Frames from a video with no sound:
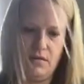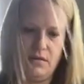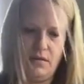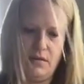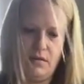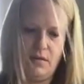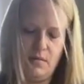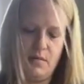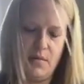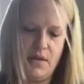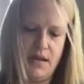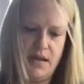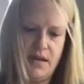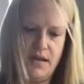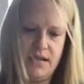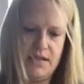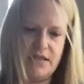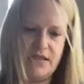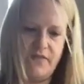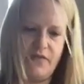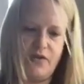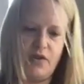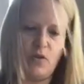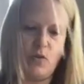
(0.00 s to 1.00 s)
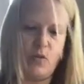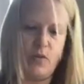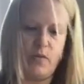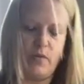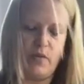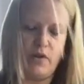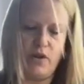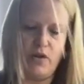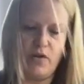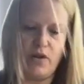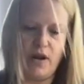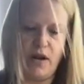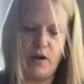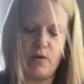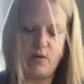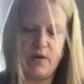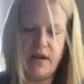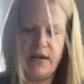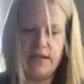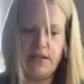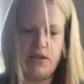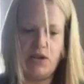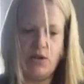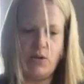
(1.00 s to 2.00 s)
Because if you got
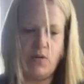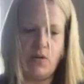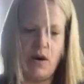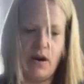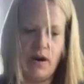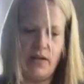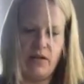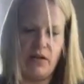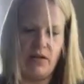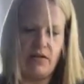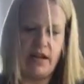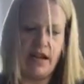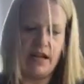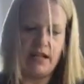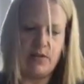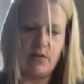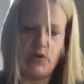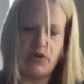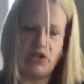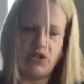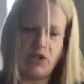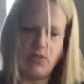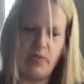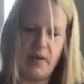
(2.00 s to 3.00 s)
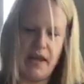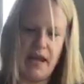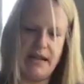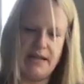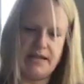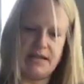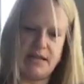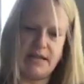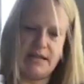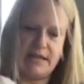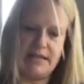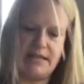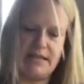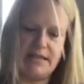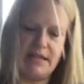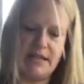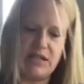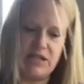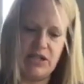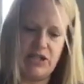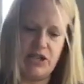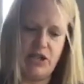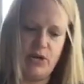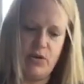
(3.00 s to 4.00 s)
residue on there, that's what your paint's going to stick
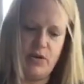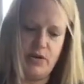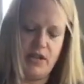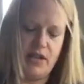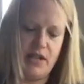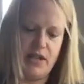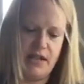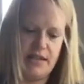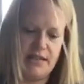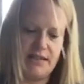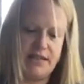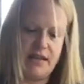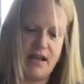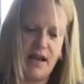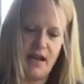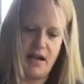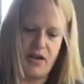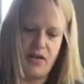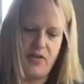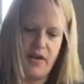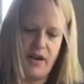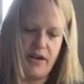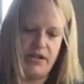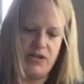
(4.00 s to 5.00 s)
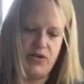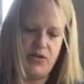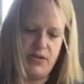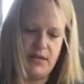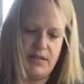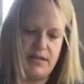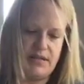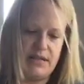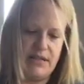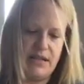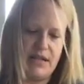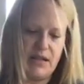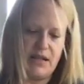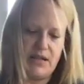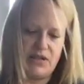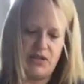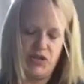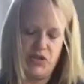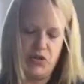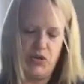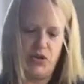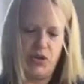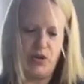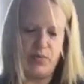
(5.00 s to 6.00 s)
to, and then it's not going to stick
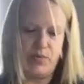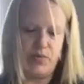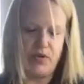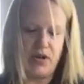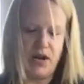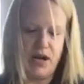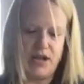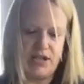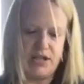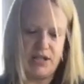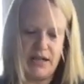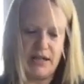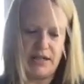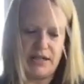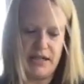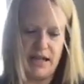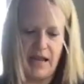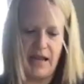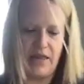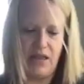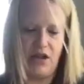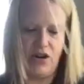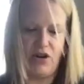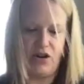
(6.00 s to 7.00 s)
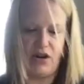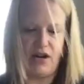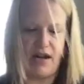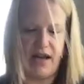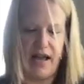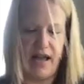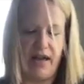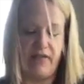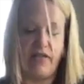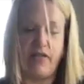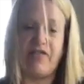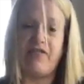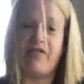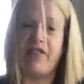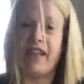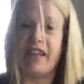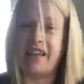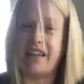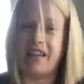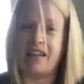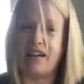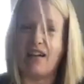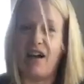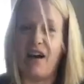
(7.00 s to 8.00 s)
to your project, and then you're going to have it
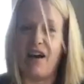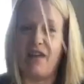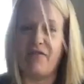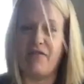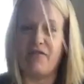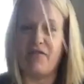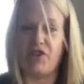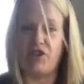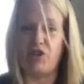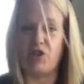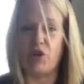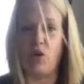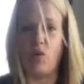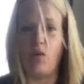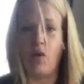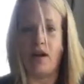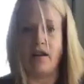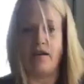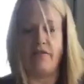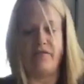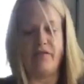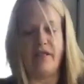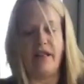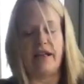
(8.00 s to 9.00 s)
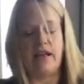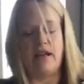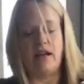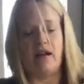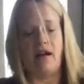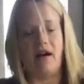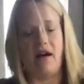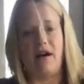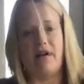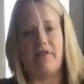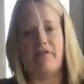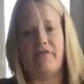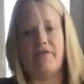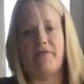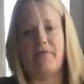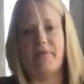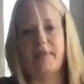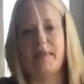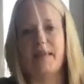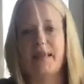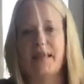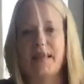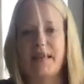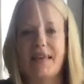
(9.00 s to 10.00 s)
flaking off. You don't want it flaking off.
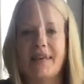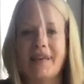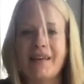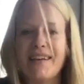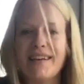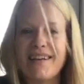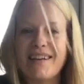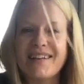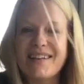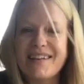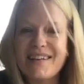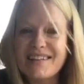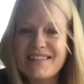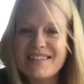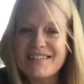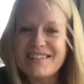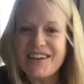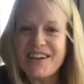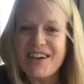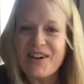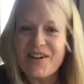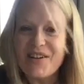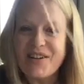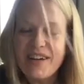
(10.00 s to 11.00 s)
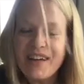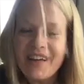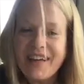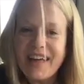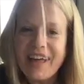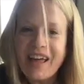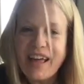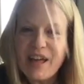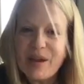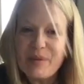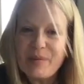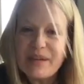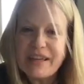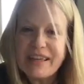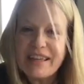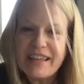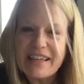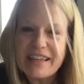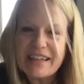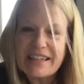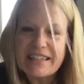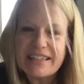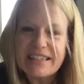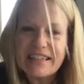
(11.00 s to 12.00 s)
So, hey
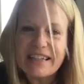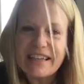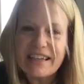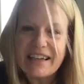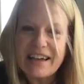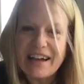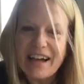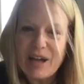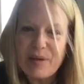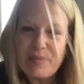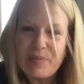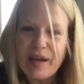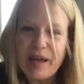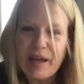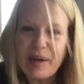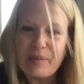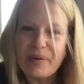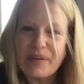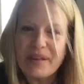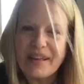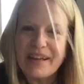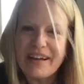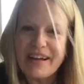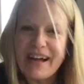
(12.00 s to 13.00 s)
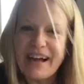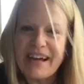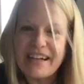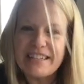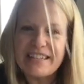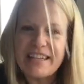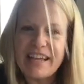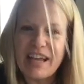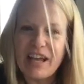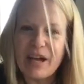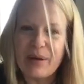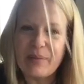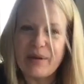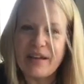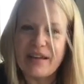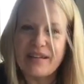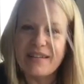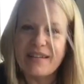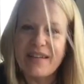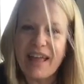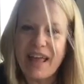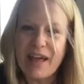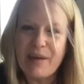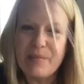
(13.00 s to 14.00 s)
Mackenzie, hi Pamela, hi Tammy,
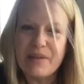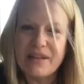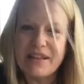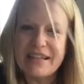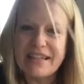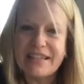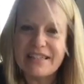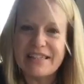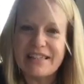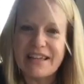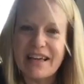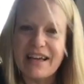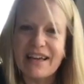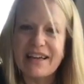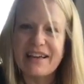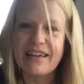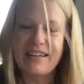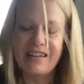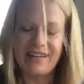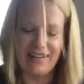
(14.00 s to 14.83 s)
hey Melissa.